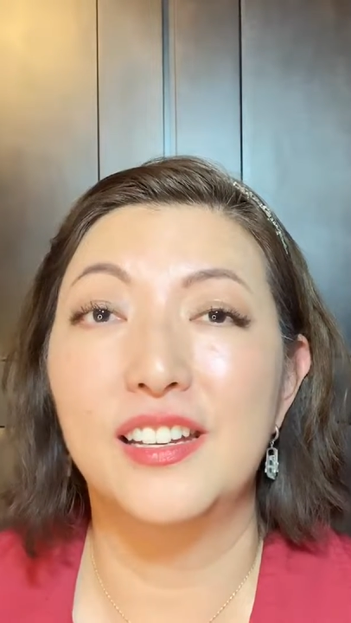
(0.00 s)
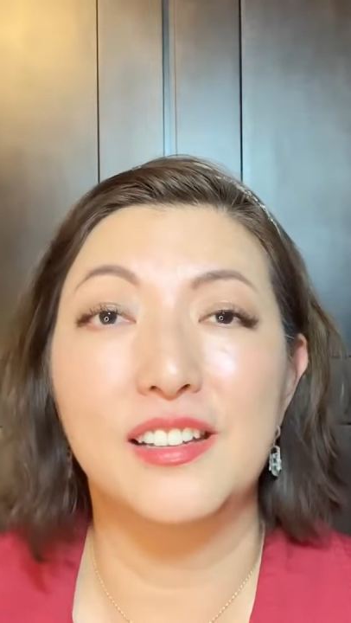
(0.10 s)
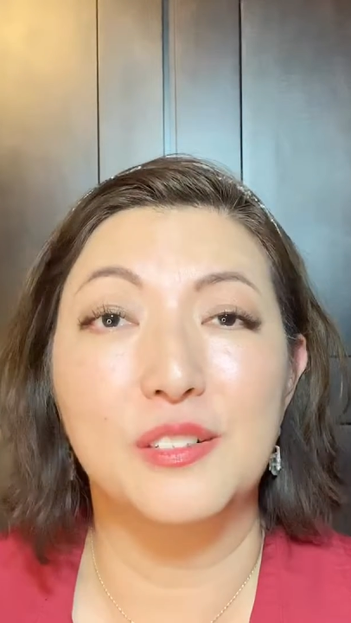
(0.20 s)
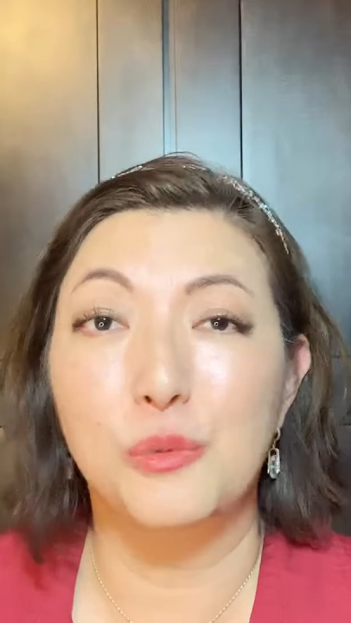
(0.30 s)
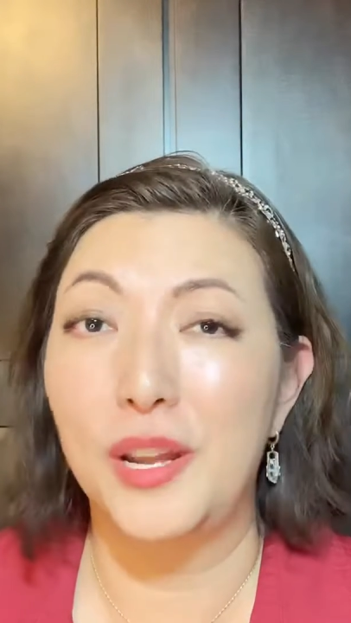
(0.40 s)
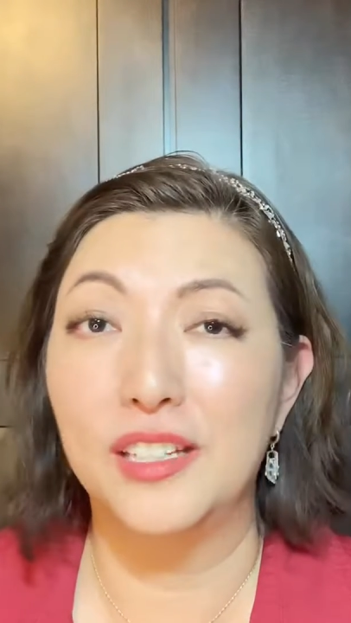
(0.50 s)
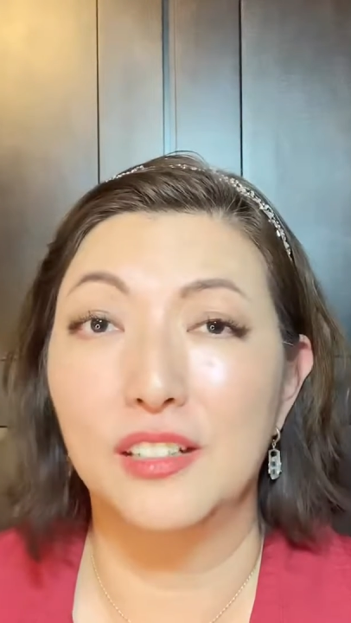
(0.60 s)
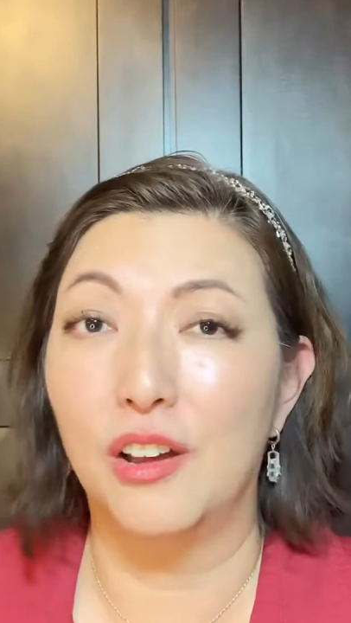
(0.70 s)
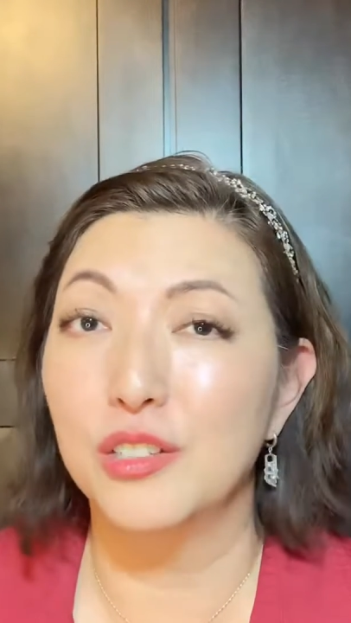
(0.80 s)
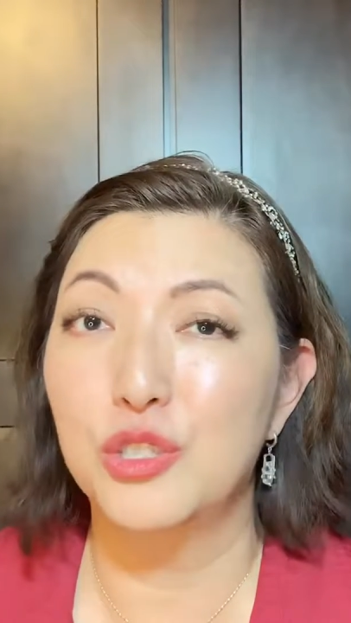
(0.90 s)
a weight
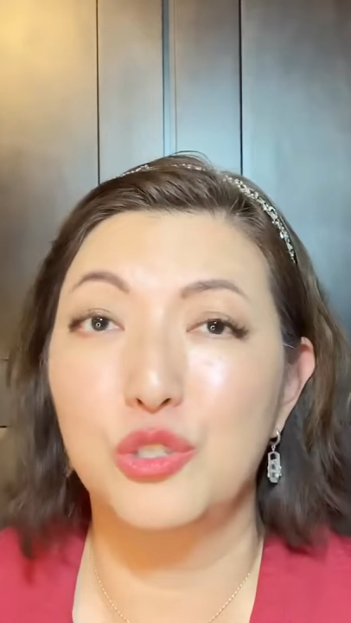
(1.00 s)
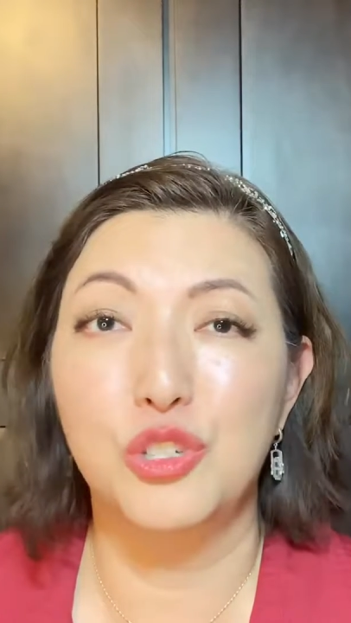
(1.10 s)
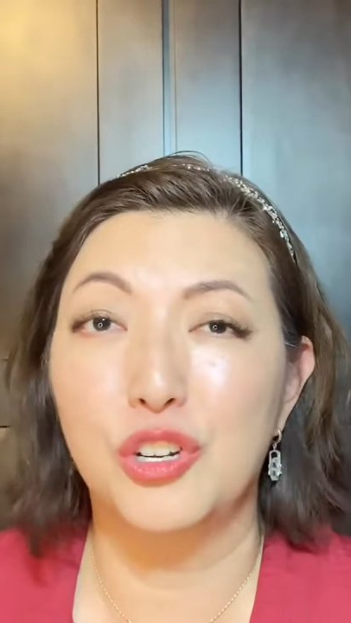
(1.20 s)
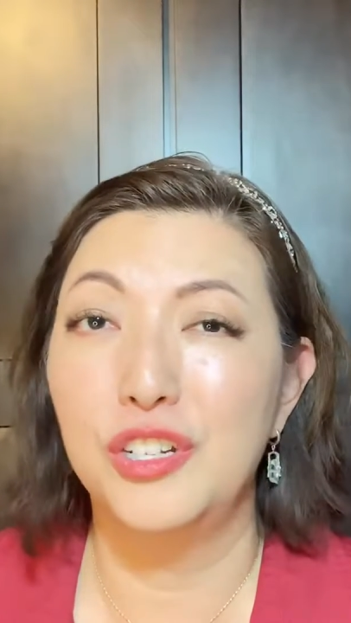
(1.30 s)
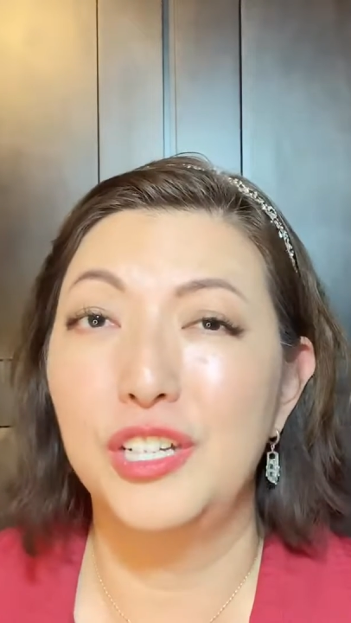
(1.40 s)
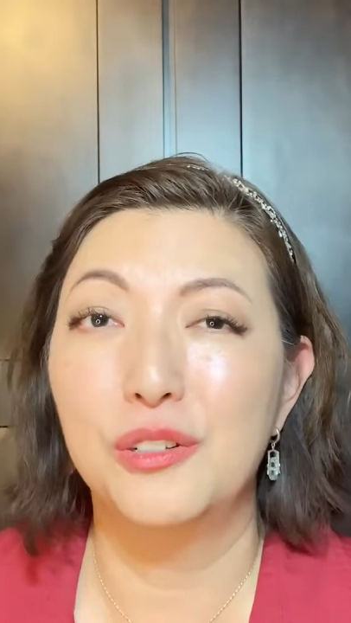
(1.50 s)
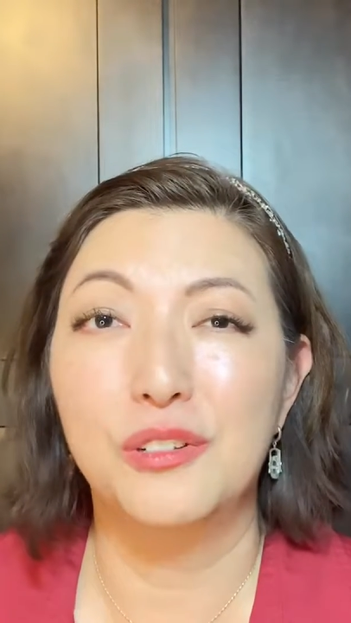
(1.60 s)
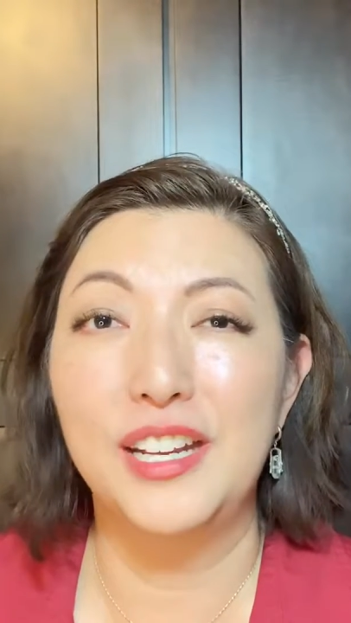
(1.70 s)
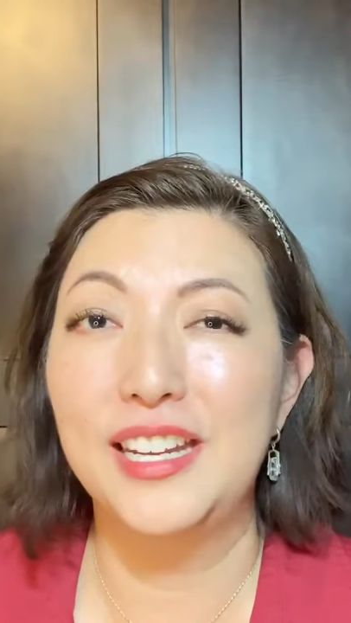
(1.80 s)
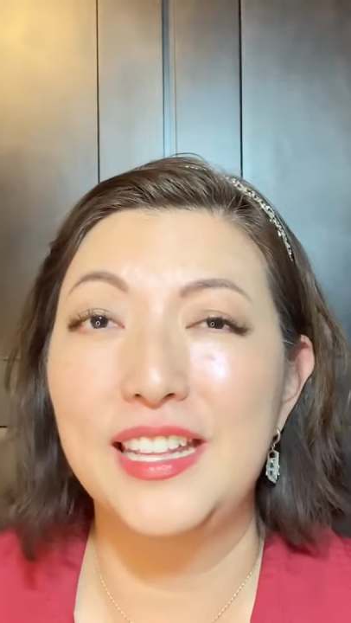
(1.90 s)
loss journey or
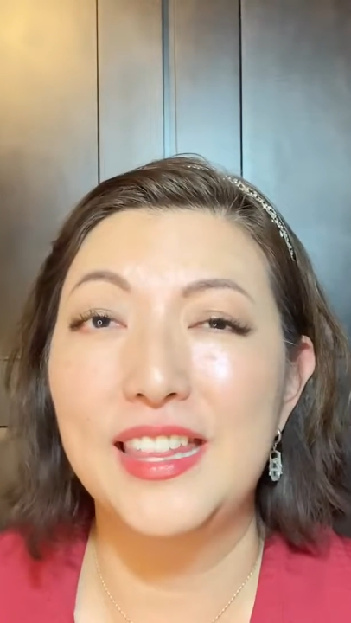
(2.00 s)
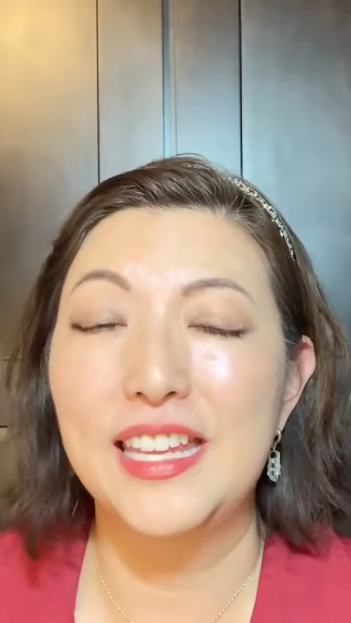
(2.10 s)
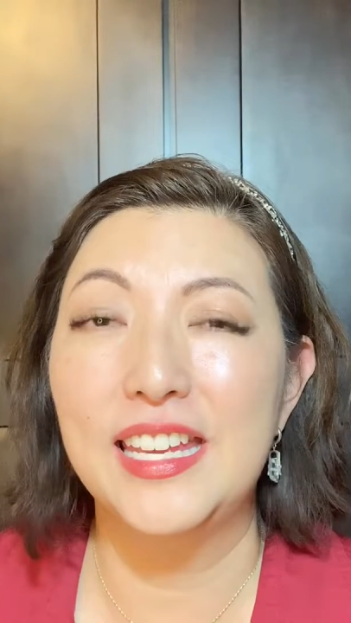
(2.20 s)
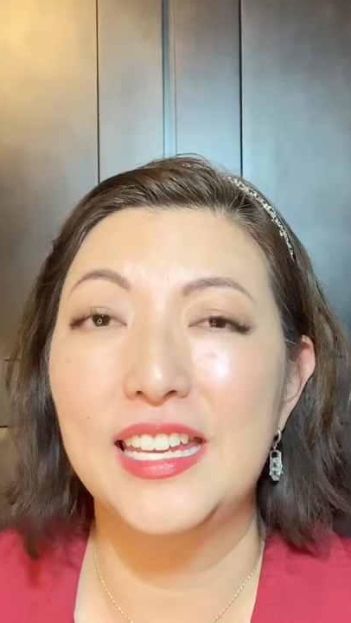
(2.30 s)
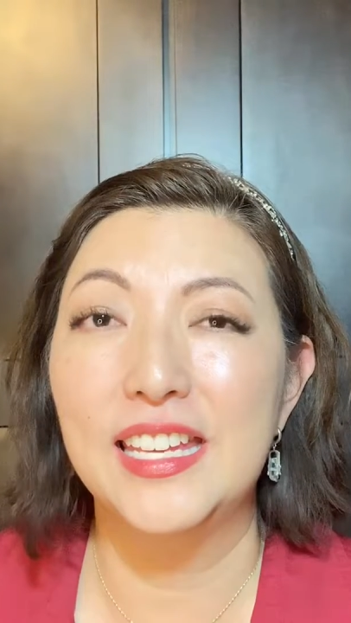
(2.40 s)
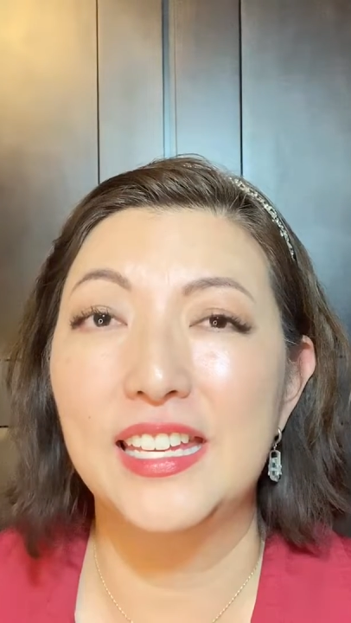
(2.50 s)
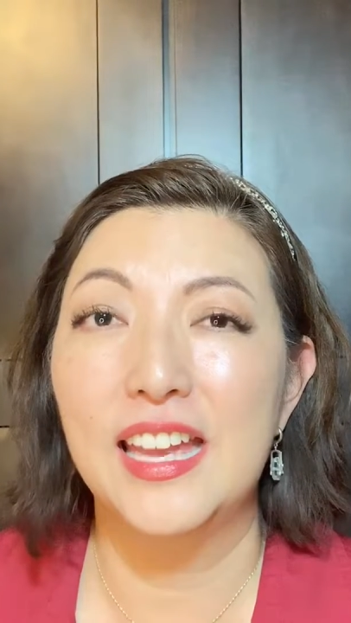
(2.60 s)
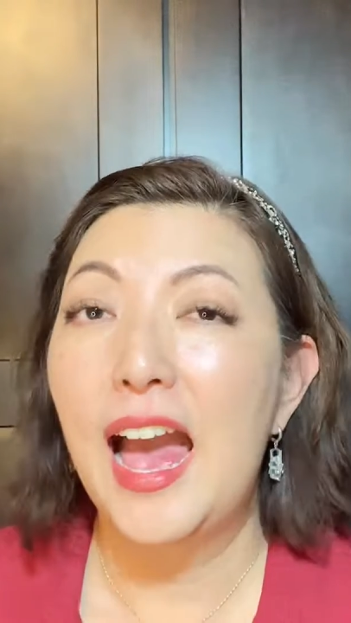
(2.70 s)
anything,